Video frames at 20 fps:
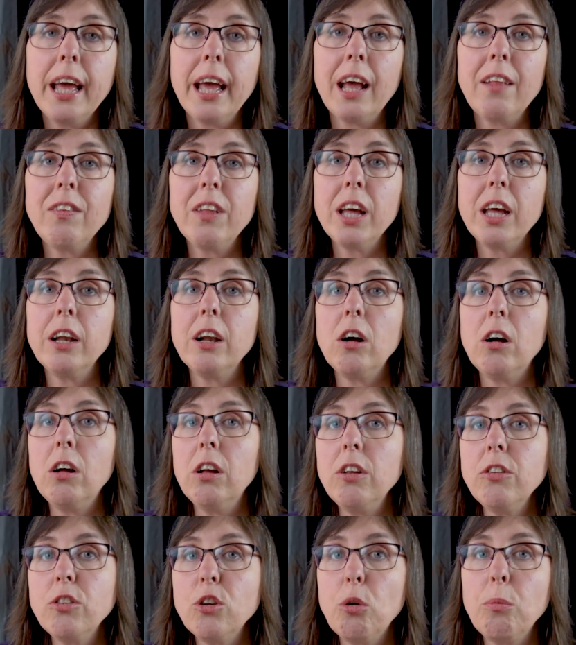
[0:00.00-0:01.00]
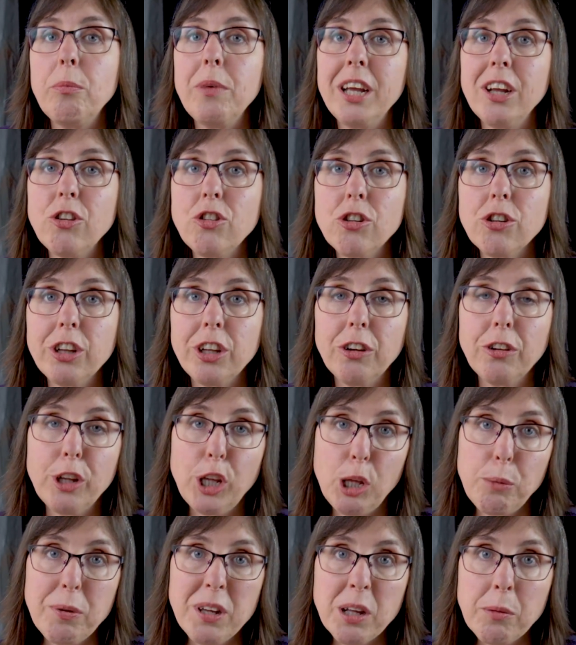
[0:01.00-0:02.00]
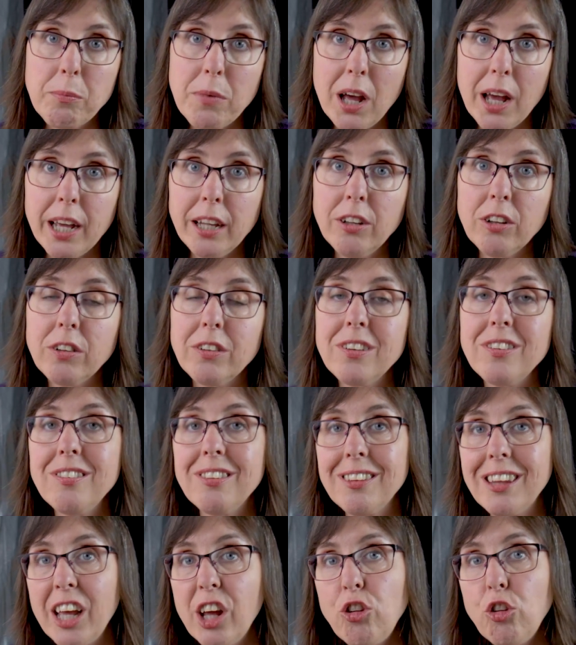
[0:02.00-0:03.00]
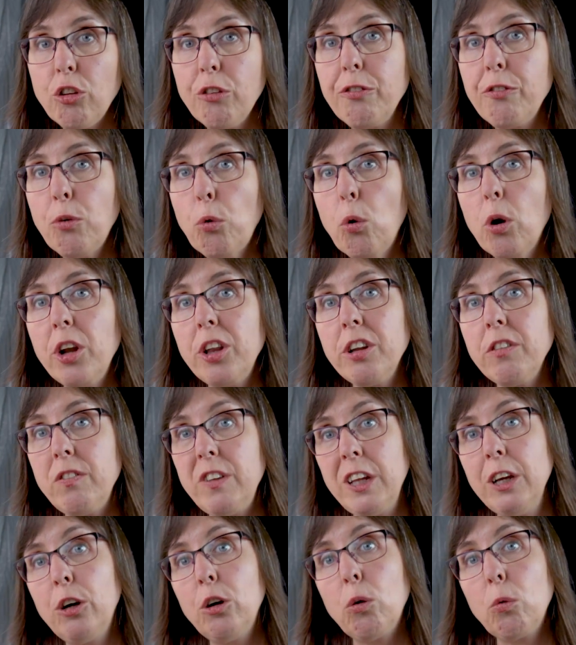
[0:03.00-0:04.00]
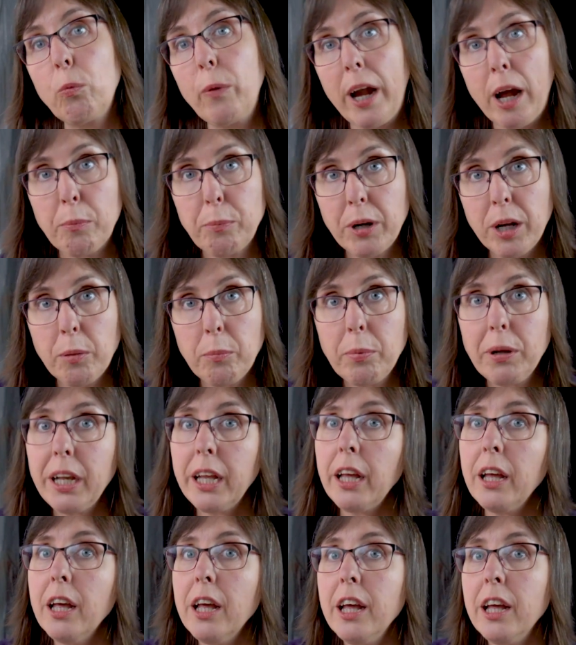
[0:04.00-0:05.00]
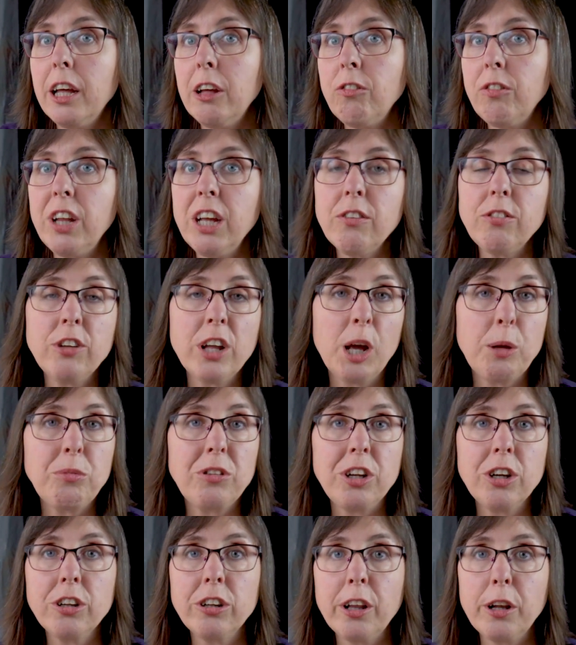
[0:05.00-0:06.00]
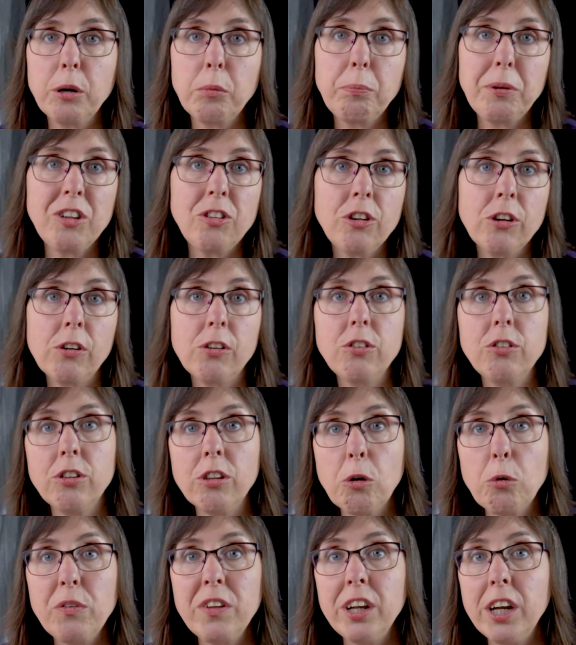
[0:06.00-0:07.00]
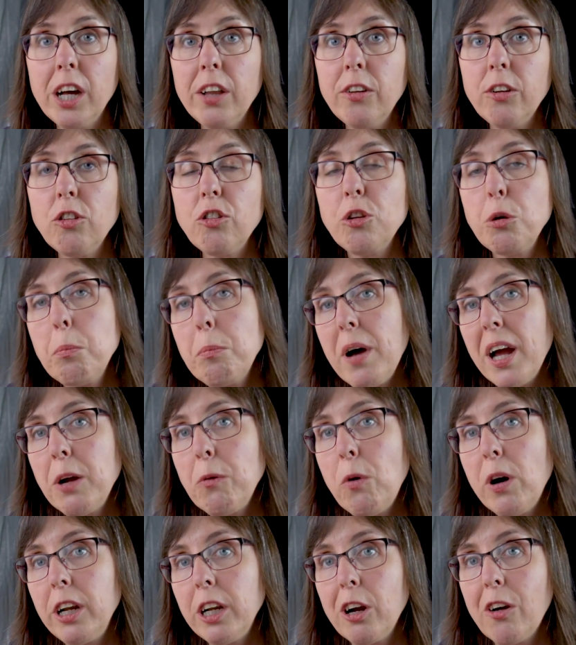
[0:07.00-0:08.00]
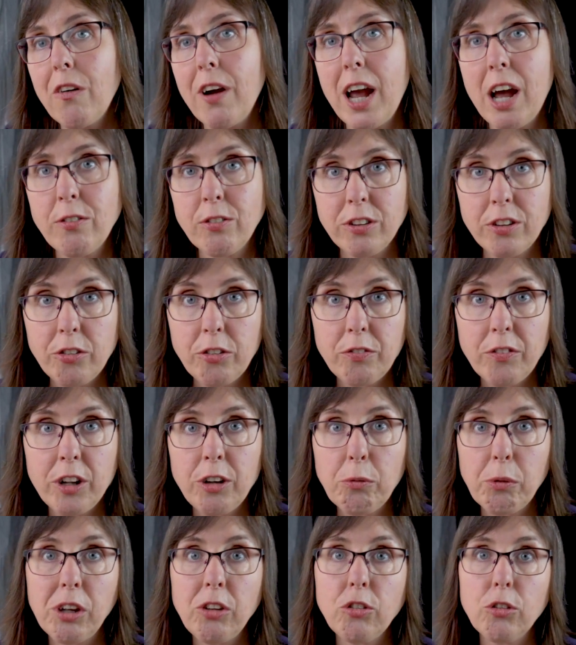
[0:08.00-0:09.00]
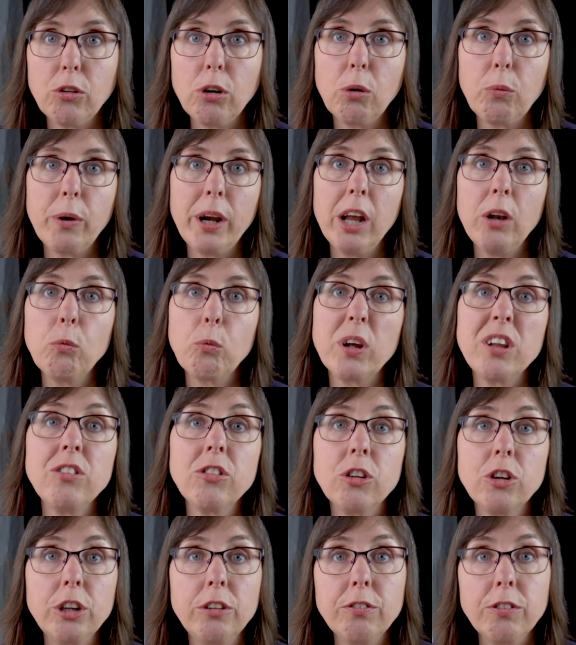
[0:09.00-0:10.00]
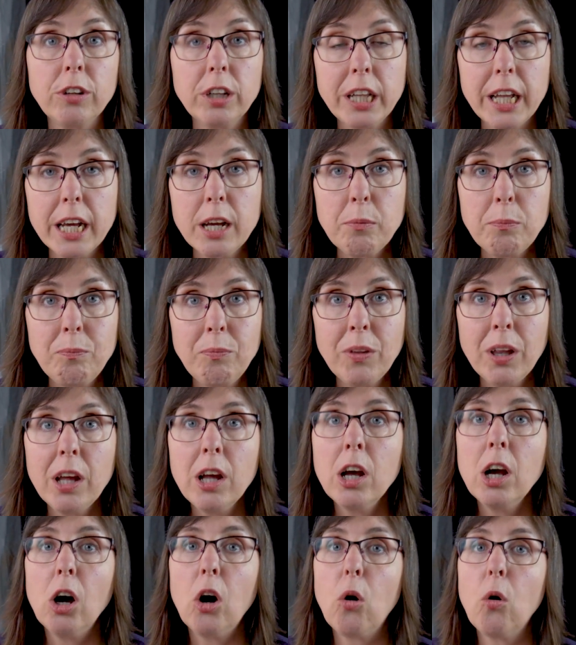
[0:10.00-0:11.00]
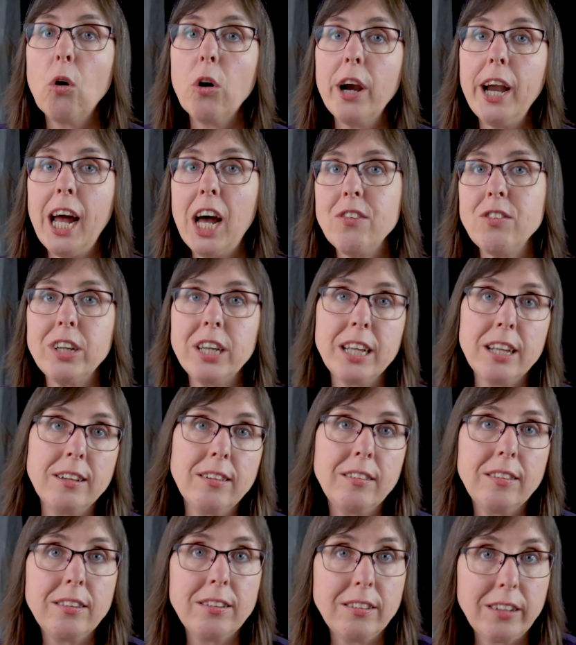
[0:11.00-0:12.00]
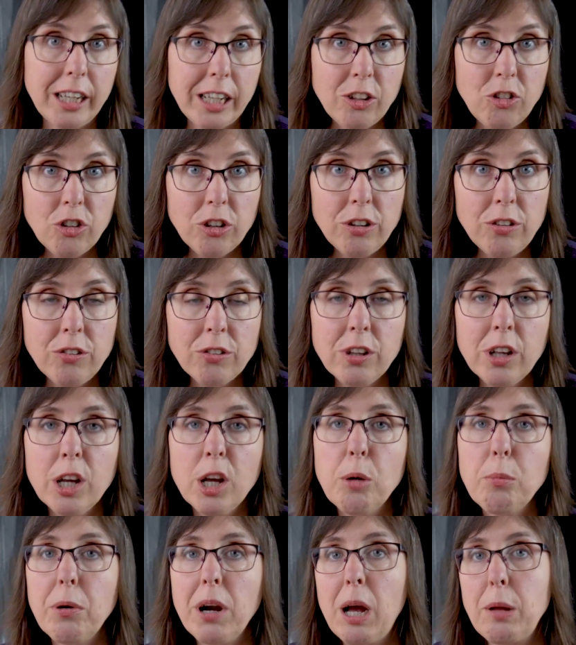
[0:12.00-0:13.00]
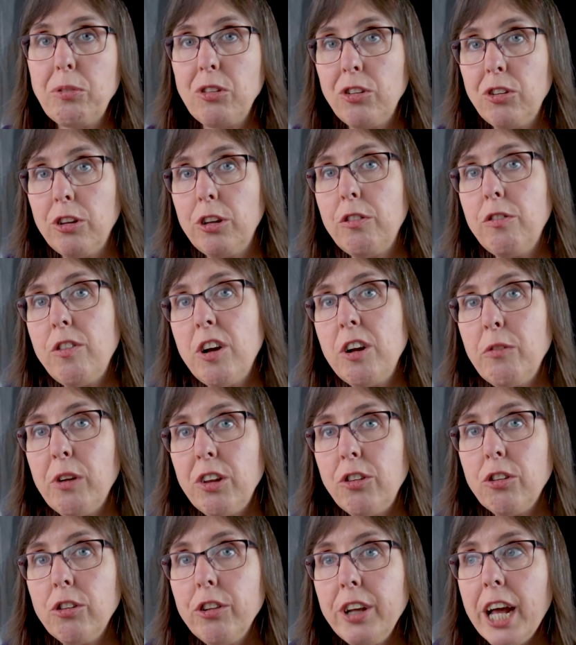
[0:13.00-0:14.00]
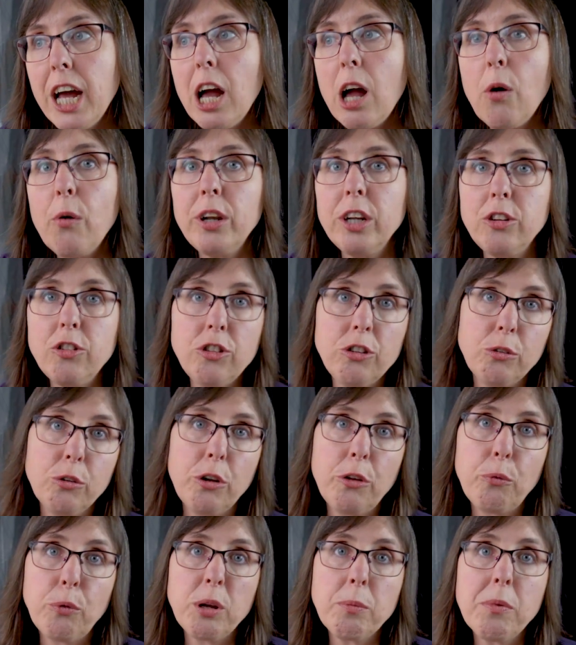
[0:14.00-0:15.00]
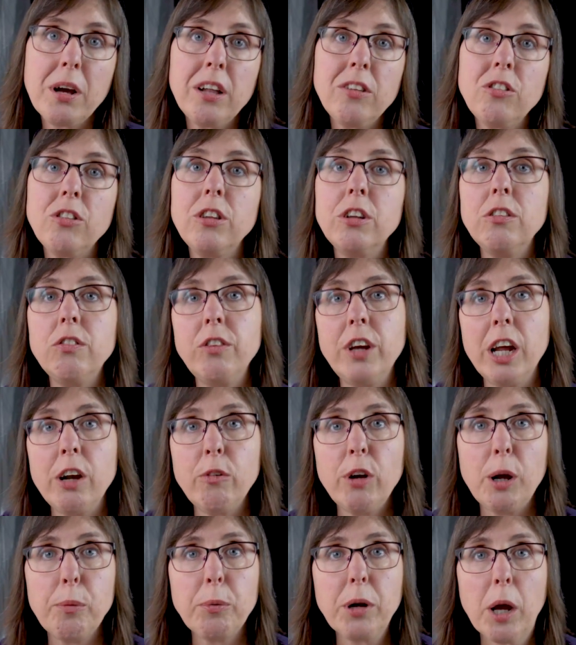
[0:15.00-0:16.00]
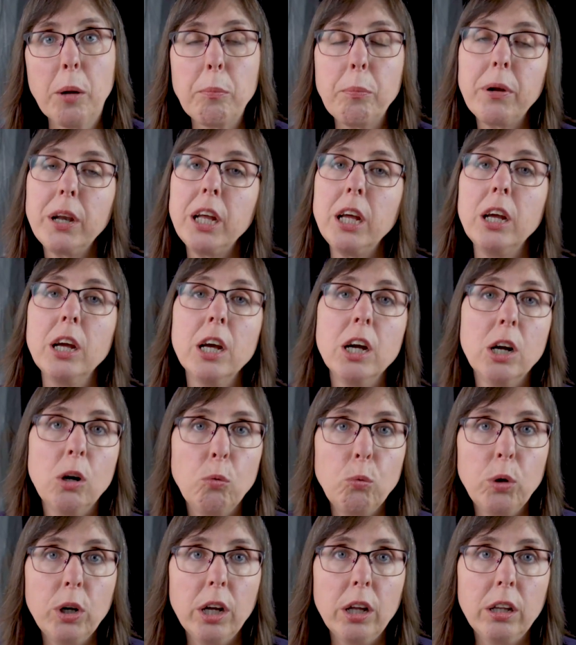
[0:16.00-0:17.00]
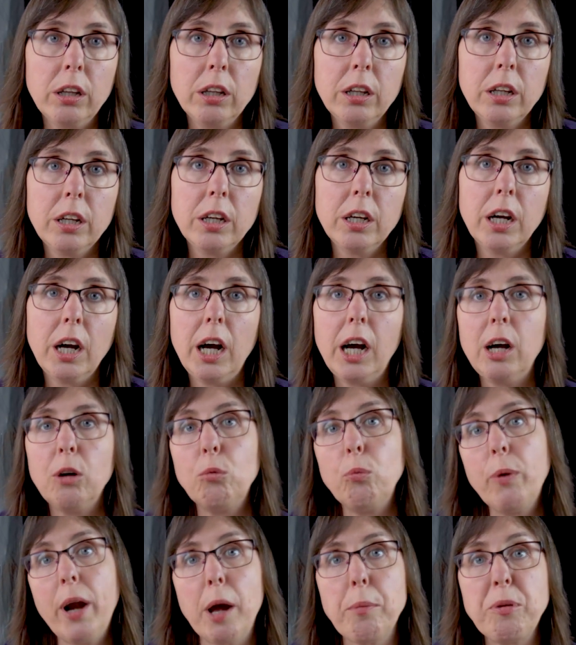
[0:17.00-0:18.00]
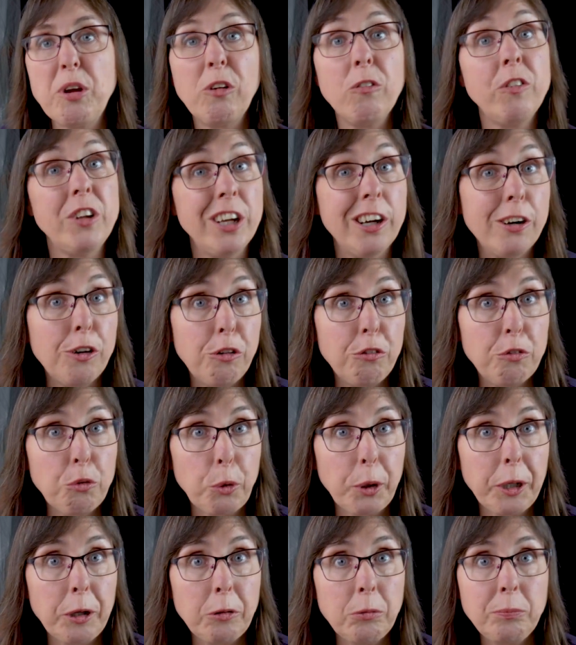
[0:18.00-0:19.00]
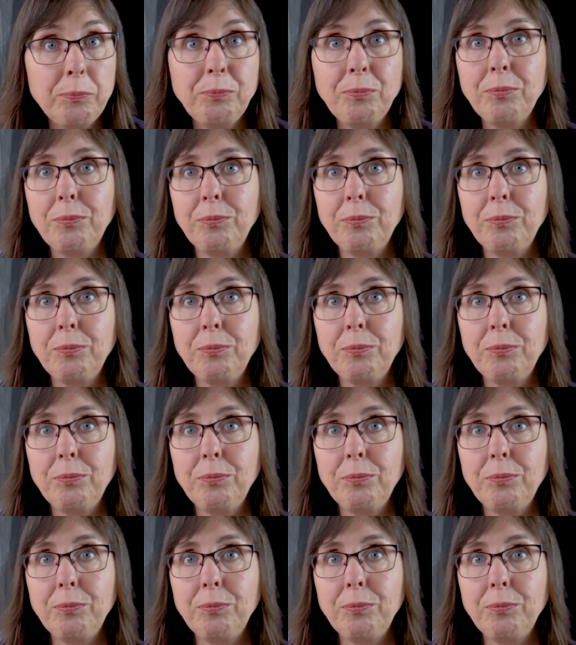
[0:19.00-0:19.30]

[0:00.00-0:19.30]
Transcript: And then also make sure that you're keeping in mind the schedule for the vehicle wrap company. If they have times a year that are busier or slower than others, you might want to craft this fundraiser around when's good for them, or have it in stages. Perhaps you do the fundraiser now, and in 2 or 3 months, the van wrap company will wrap your vehicle for you.